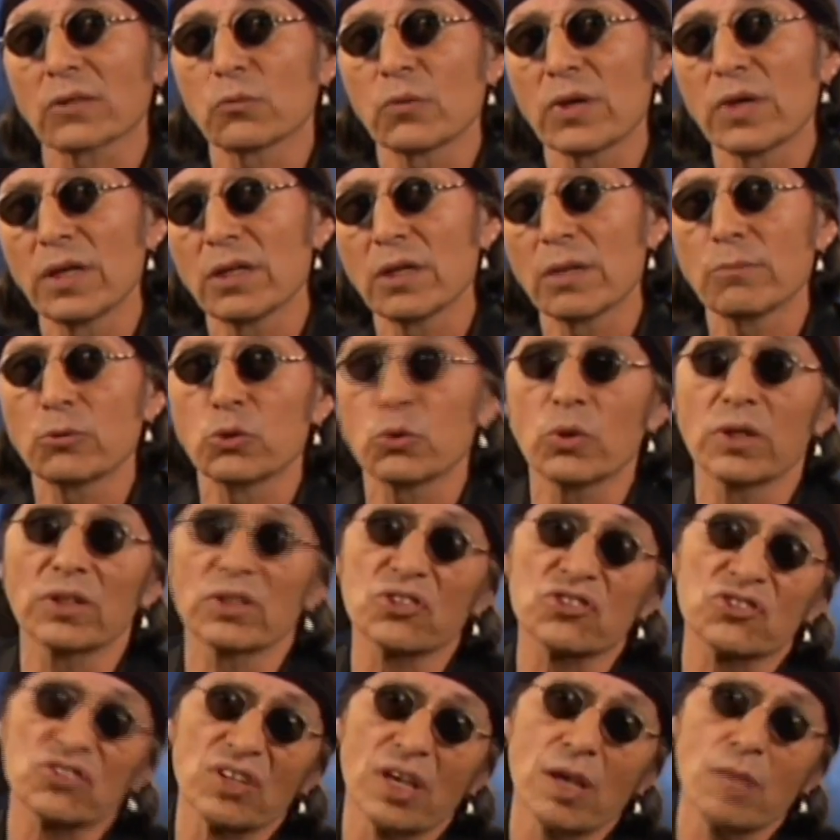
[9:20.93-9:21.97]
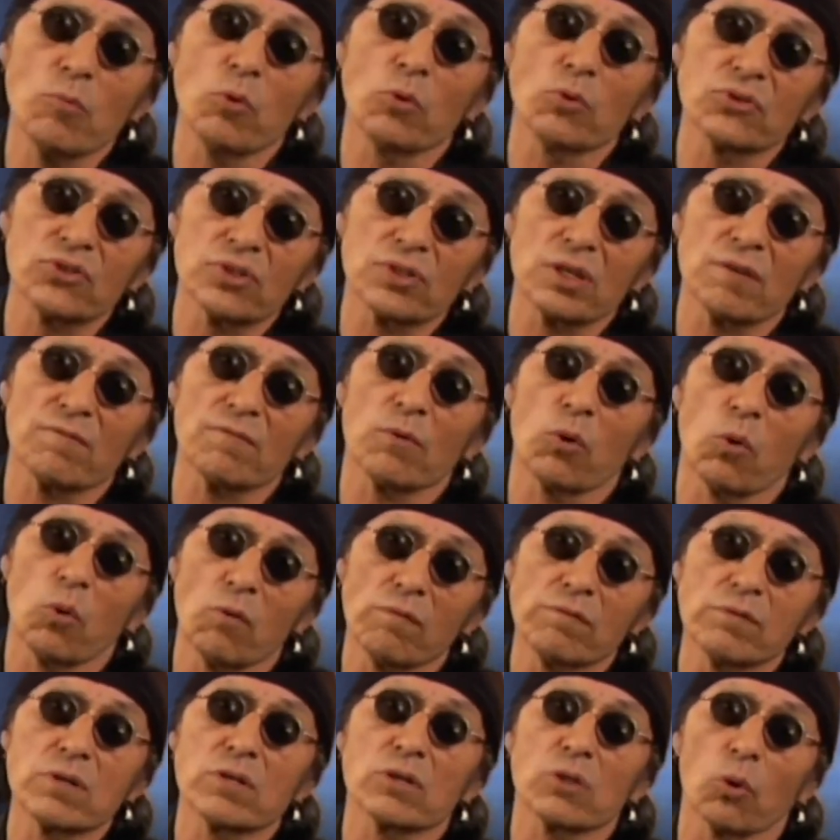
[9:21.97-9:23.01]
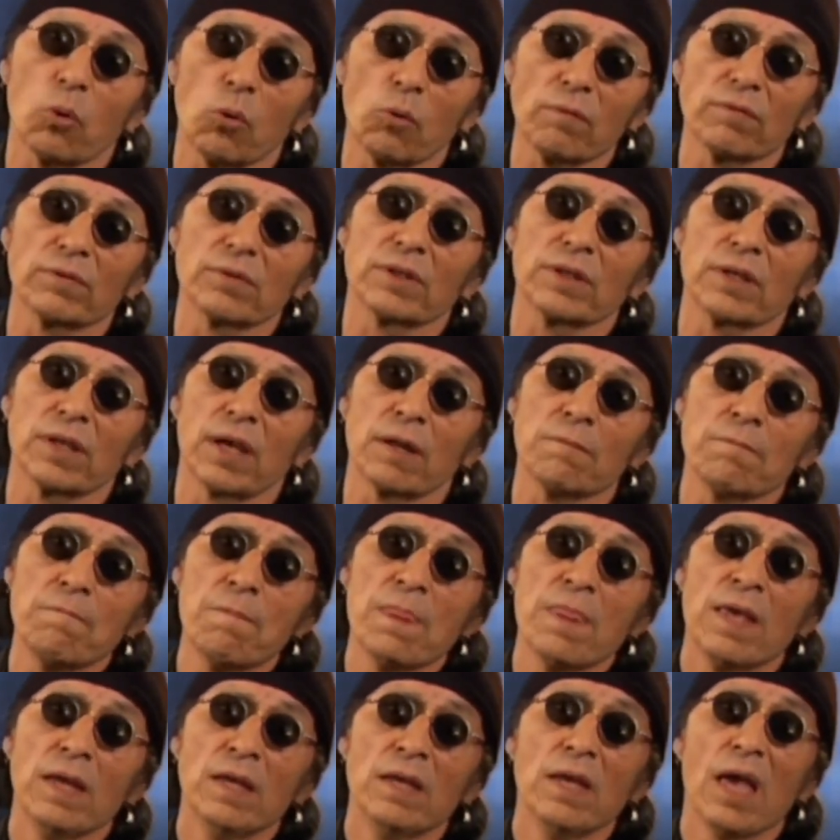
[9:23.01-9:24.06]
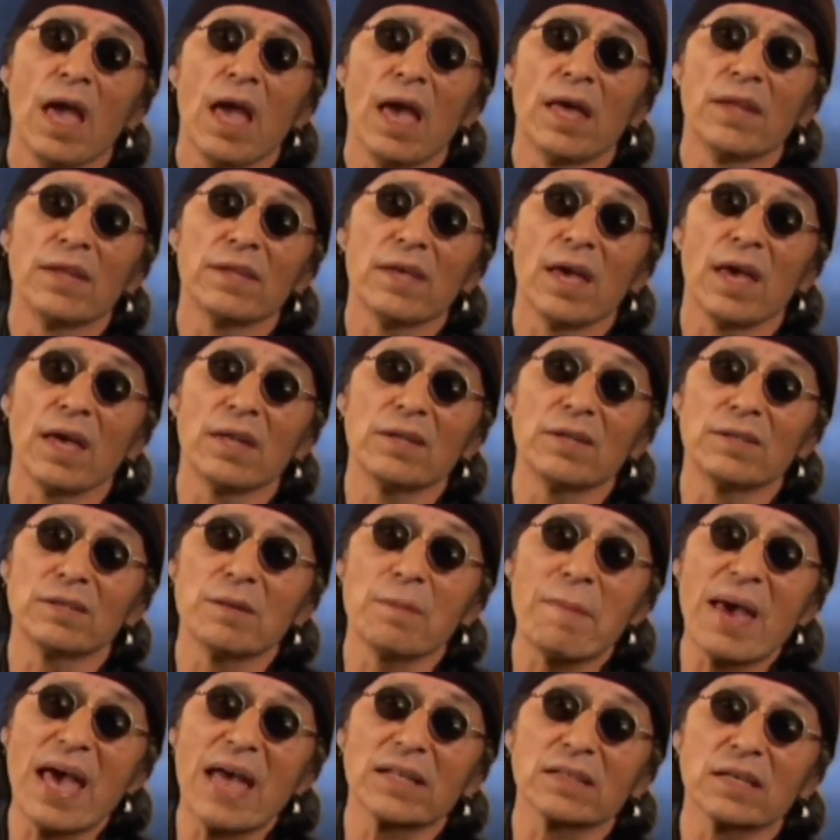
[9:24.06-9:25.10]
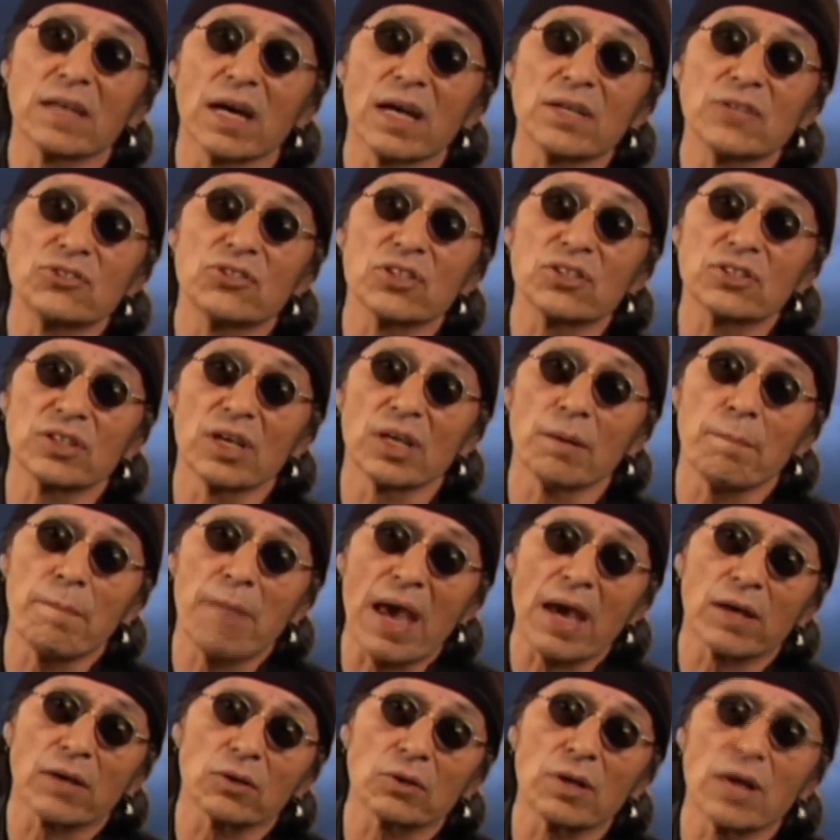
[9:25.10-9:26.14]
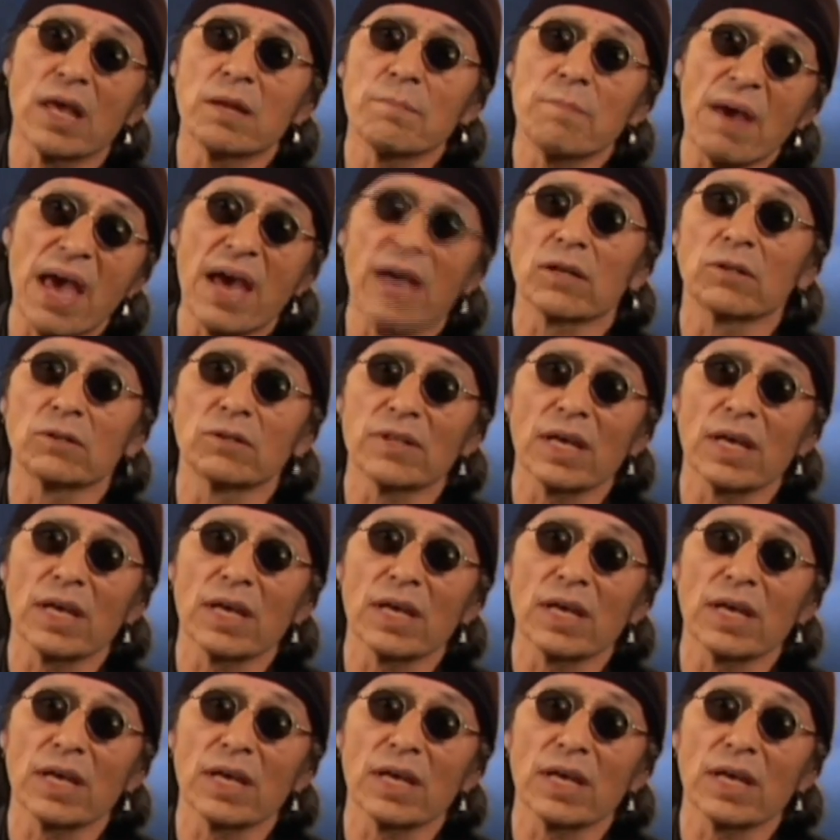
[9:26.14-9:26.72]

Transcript: We end up doing the same old stuff over and over again, and, and the bad guys just get badder and badder.